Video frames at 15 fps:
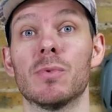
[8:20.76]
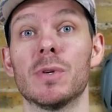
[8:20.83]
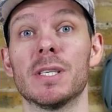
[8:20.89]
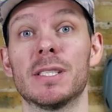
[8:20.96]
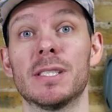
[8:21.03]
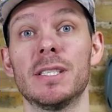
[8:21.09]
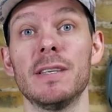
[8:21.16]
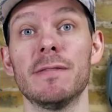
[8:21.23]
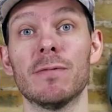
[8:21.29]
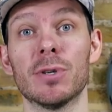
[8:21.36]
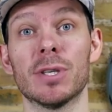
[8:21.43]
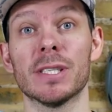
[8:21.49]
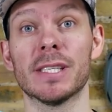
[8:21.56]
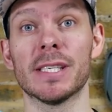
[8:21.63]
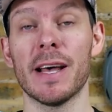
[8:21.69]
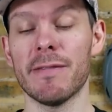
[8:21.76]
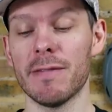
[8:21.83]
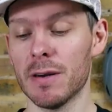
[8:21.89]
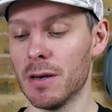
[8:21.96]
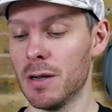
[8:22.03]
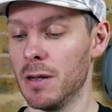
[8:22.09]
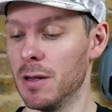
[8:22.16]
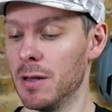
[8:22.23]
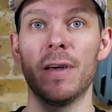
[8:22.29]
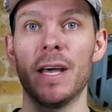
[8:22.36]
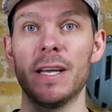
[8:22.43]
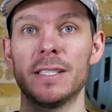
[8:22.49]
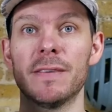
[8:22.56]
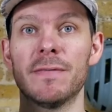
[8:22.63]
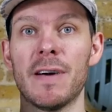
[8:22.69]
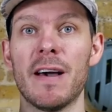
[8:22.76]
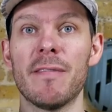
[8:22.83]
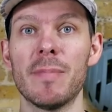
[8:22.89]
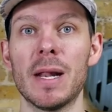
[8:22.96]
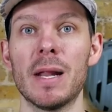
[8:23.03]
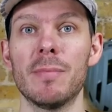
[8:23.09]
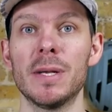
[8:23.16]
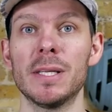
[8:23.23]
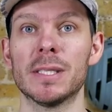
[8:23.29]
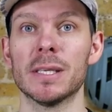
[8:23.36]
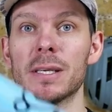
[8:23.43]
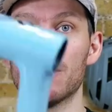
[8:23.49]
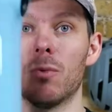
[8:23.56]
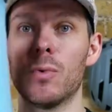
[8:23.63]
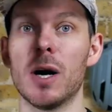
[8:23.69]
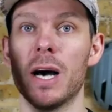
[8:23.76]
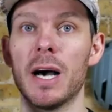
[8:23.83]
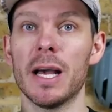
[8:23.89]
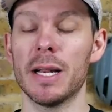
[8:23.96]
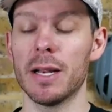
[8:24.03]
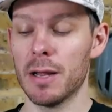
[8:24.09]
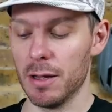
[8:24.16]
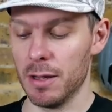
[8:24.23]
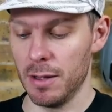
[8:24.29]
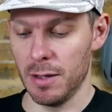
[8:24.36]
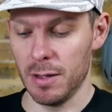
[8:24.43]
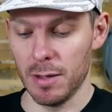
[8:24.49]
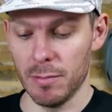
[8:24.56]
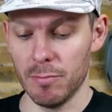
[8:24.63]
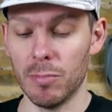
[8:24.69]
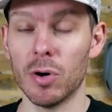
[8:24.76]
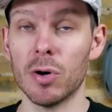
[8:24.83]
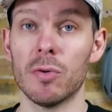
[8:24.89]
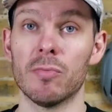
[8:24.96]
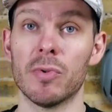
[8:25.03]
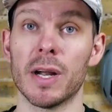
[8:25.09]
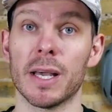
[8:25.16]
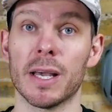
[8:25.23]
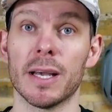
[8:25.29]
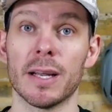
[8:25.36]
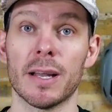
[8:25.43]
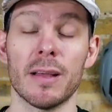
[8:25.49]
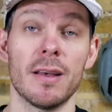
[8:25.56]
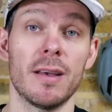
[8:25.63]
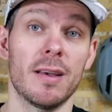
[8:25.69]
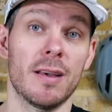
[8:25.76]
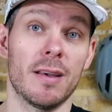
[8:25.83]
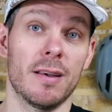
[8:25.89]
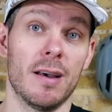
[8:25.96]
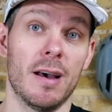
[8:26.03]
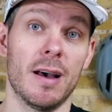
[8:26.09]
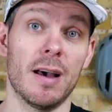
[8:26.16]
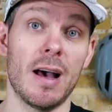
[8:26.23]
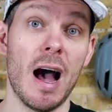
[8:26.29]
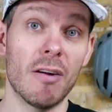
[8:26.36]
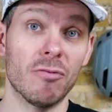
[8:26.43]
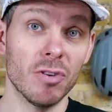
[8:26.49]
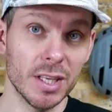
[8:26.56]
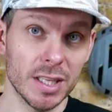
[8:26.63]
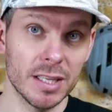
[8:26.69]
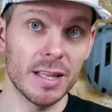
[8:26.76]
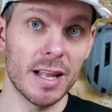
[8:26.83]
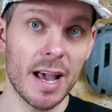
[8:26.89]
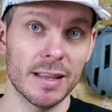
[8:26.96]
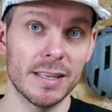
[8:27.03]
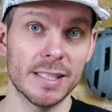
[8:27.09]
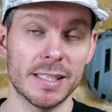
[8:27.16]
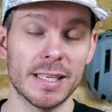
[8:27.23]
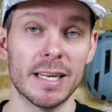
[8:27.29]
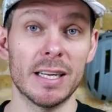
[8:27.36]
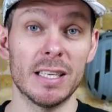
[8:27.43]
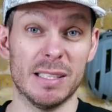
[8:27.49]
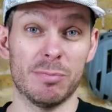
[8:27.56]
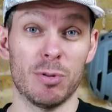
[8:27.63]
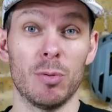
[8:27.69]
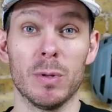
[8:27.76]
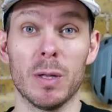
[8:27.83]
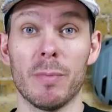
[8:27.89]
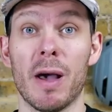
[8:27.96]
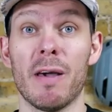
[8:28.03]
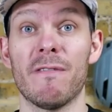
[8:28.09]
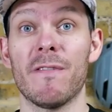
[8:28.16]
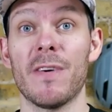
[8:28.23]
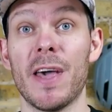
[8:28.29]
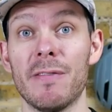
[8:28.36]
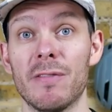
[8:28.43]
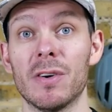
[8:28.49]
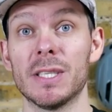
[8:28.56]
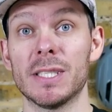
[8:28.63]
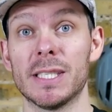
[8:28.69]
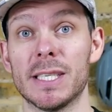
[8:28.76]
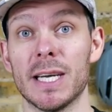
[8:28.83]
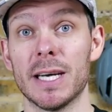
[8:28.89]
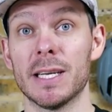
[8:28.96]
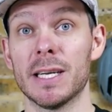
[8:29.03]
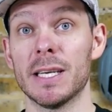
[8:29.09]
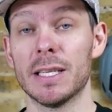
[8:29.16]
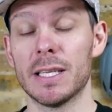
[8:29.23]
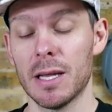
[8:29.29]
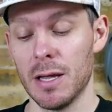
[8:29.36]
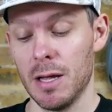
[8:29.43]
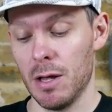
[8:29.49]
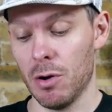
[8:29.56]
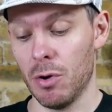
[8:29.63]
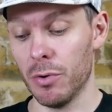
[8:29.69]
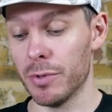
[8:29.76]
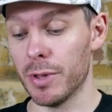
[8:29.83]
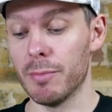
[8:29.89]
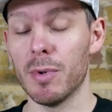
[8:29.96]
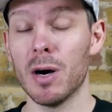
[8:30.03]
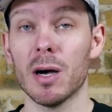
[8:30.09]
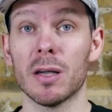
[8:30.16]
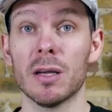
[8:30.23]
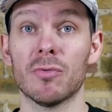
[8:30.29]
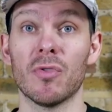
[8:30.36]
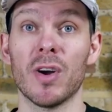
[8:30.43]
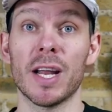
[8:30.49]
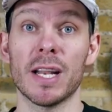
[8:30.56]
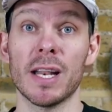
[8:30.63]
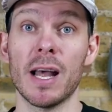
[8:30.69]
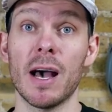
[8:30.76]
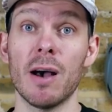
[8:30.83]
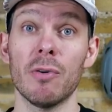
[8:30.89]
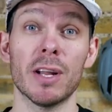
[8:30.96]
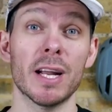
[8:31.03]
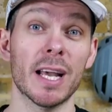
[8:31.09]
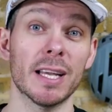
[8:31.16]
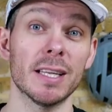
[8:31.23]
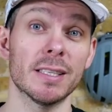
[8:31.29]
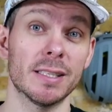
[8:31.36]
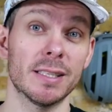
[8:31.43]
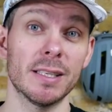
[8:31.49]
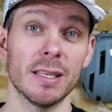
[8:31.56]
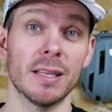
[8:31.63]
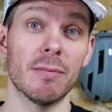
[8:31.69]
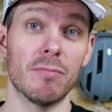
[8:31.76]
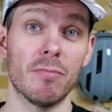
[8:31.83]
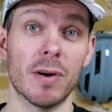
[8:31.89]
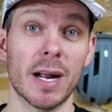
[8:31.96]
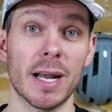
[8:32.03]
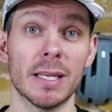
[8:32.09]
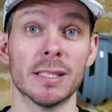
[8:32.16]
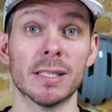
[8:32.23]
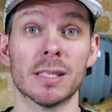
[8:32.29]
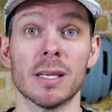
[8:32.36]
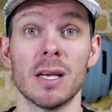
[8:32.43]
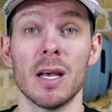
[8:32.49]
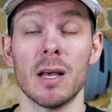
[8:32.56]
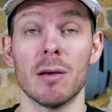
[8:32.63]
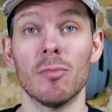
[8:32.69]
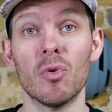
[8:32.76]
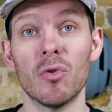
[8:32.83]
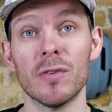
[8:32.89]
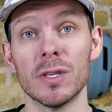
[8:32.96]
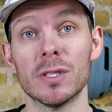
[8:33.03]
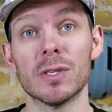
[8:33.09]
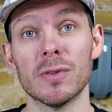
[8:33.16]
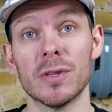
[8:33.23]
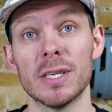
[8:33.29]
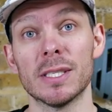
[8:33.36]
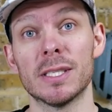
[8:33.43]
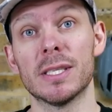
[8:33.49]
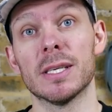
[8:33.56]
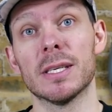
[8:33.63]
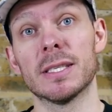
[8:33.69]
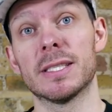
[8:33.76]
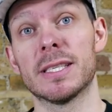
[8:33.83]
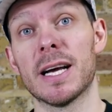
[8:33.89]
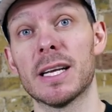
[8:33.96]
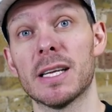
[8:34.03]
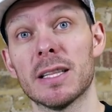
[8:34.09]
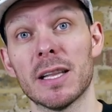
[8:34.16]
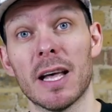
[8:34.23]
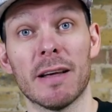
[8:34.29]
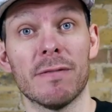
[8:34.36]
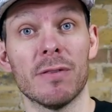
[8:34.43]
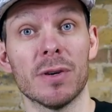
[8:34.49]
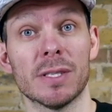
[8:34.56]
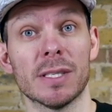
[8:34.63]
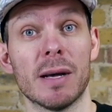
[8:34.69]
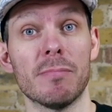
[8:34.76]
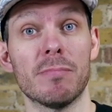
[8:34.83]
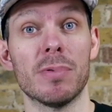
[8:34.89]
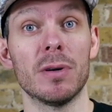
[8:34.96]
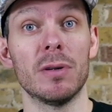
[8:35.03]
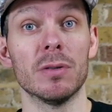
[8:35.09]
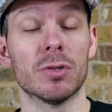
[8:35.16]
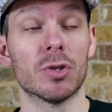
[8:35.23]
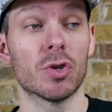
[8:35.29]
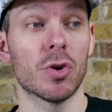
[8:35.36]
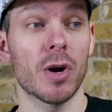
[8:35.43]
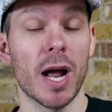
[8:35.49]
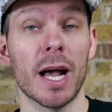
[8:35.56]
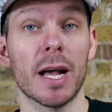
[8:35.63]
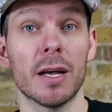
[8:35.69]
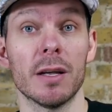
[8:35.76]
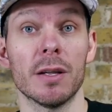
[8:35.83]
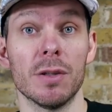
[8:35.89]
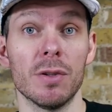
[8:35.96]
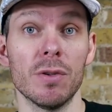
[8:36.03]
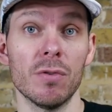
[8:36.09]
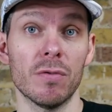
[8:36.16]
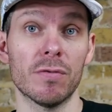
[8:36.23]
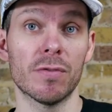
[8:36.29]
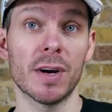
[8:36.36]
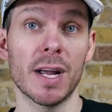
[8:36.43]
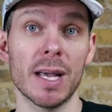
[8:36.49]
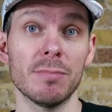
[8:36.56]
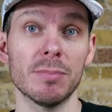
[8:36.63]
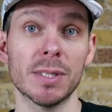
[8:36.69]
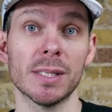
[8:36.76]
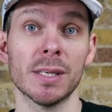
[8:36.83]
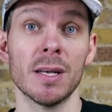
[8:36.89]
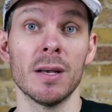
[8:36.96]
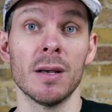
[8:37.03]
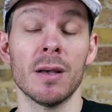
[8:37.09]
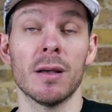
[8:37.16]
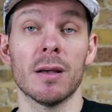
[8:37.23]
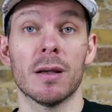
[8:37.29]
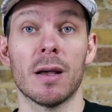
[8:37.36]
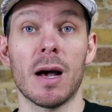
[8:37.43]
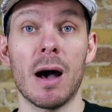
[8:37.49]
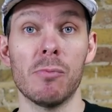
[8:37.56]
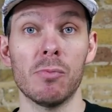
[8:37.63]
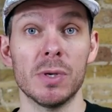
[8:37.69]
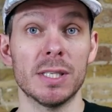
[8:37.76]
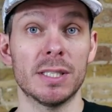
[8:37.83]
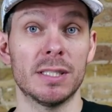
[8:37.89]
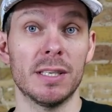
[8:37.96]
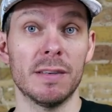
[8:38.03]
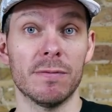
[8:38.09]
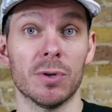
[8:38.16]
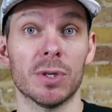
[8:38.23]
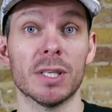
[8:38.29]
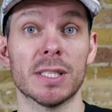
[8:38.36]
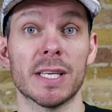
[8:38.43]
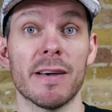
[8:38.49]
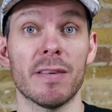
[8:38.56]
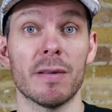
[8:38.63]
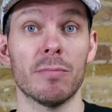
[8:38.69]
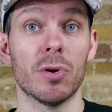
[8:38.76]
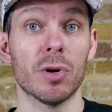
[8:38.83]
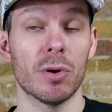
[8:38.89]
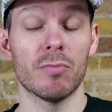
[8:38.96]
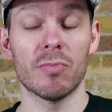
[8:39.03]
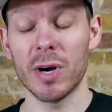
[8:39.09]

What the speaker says: with T47 85mm wide bottom bracket. I really like this standard. It's probably my favorite standard on the market right now, and I can see the brands moving to this standard, like for example Track new frames come with T47 bottom